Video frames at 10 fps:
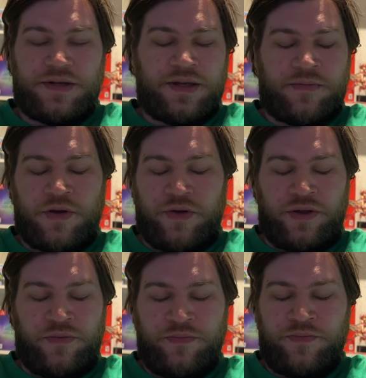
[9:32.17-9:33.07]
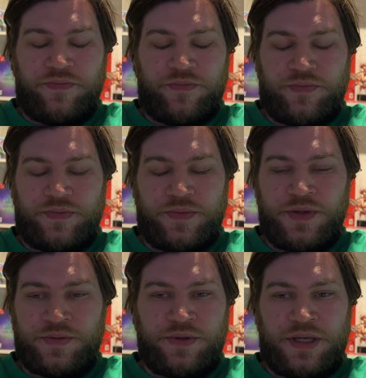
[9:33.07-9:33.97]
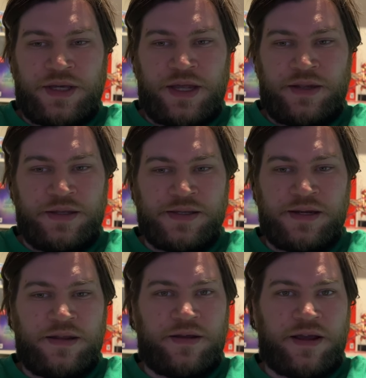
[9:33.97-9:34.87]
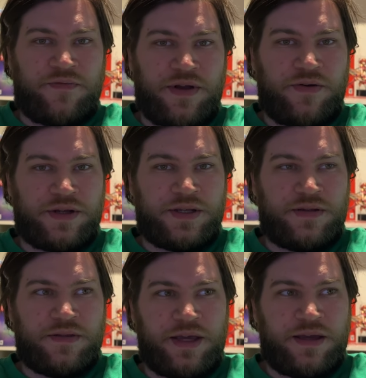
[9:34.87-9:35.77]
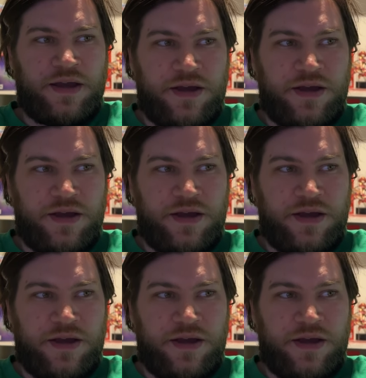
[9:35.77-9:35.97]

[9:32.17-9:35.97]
I'm going home this would take at least another half hour to like